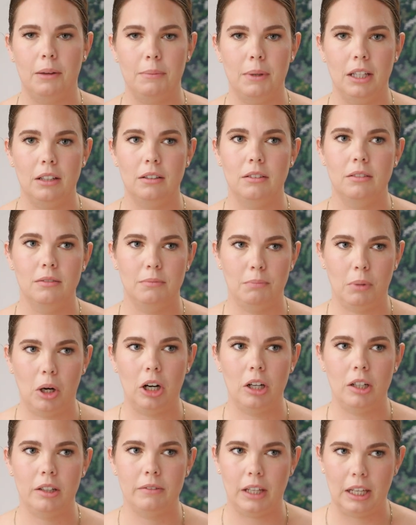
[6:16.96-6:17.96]
I mean,
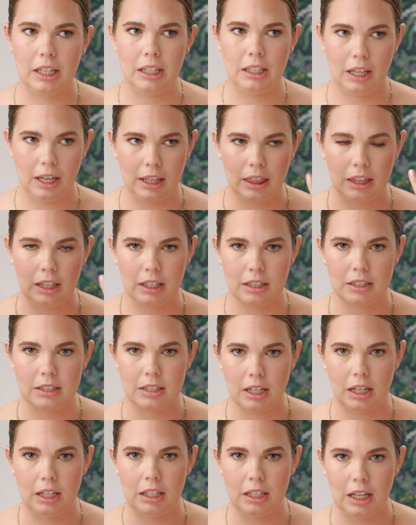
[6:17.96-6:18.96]
part of it I think is
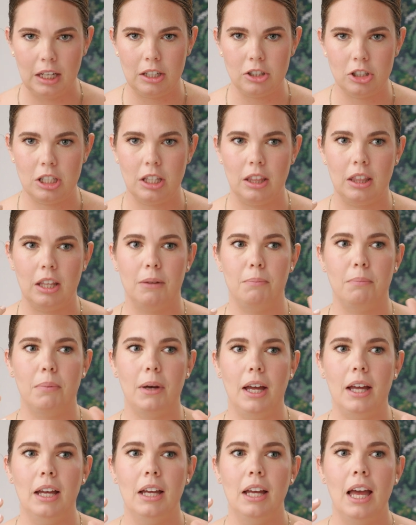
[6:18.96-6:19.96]
an ADHD thing,
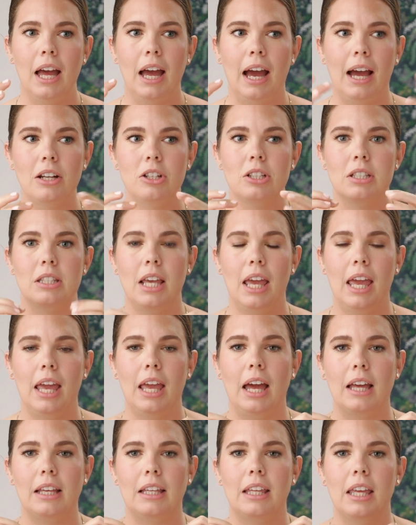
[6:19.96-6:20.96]
but I just
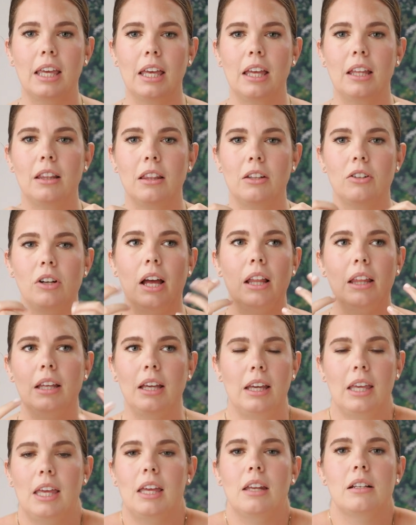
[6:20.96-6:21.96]
hate, I can't
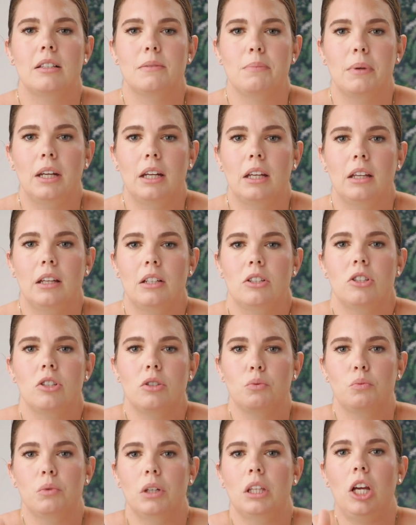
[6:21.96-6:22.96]
explain it. It's
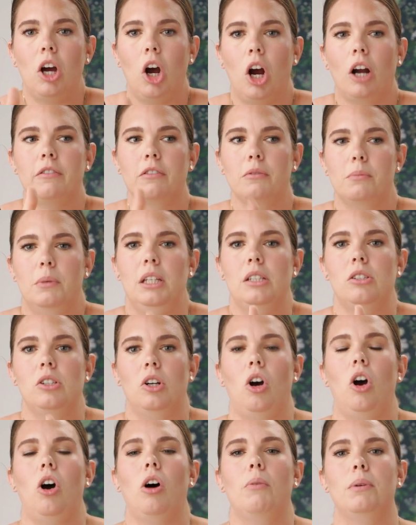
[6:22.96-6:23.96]
just really hard for me to
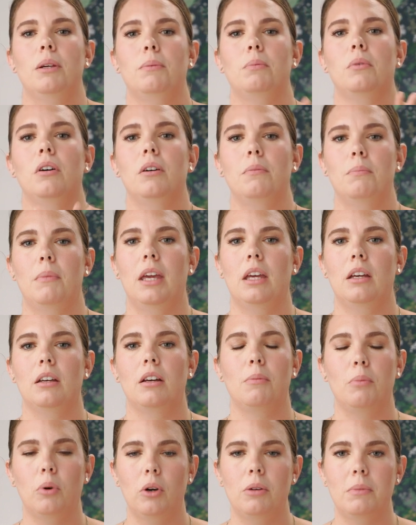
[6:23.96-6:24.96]
call people and make
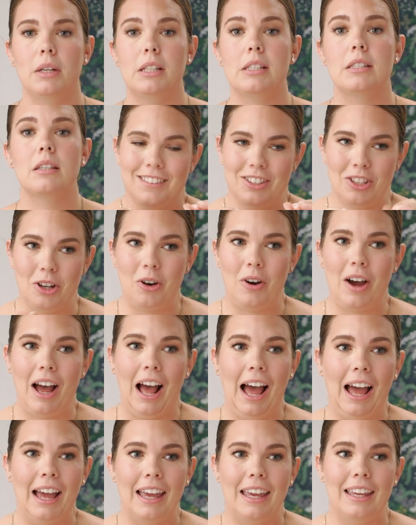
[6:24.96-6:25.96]
appointments. So
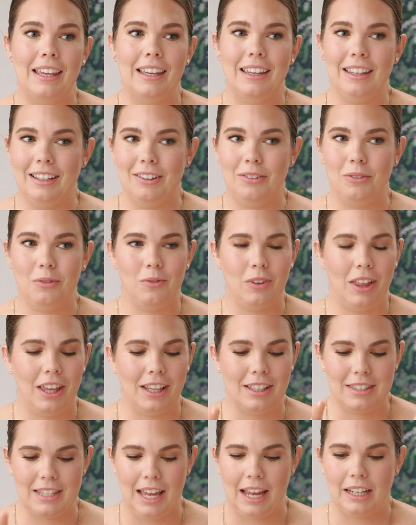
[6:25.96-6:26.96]
I
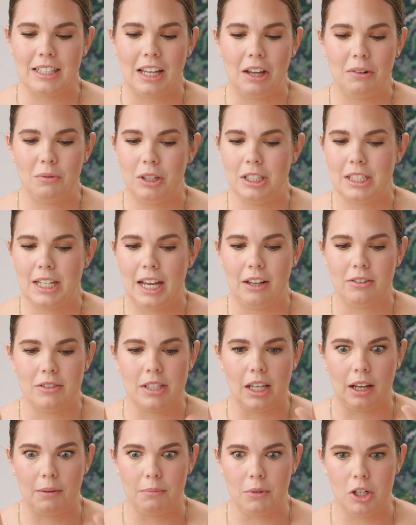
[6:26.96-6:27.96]
sat down one day, I was
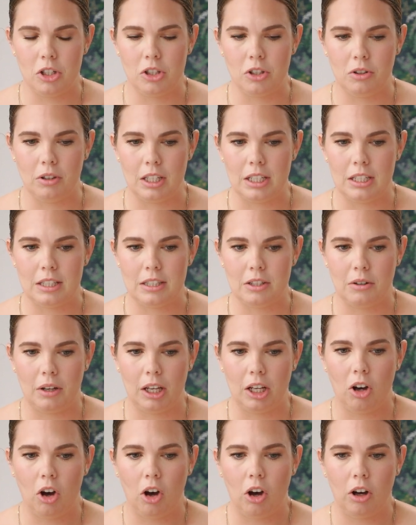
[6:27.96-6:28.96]
like, I'm going to do this. So
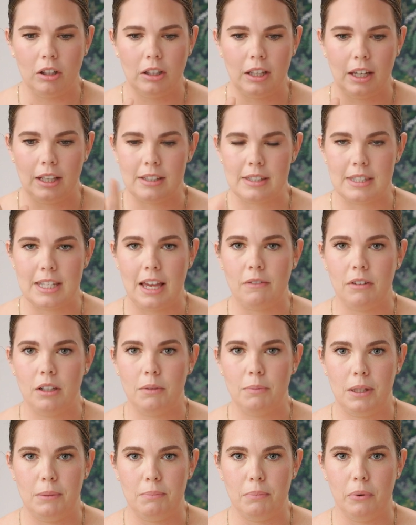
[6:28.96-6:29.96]
I called
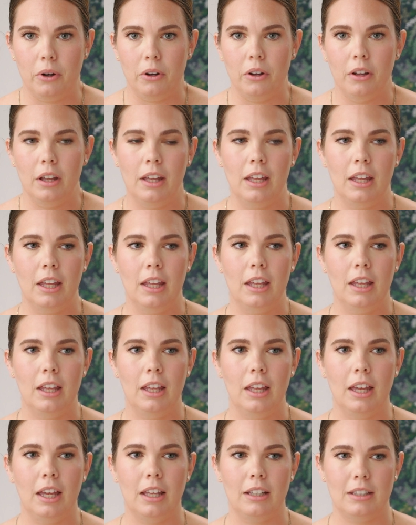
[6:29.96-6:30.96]
7 people,
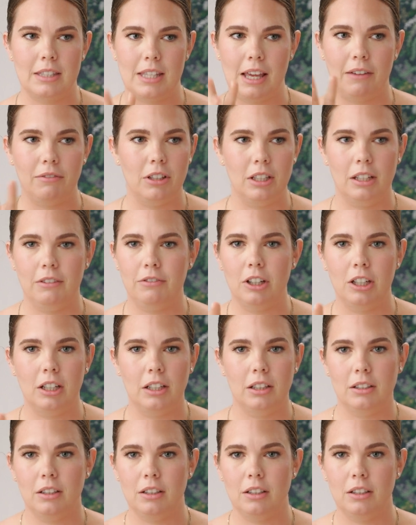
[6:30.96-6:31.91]
7 different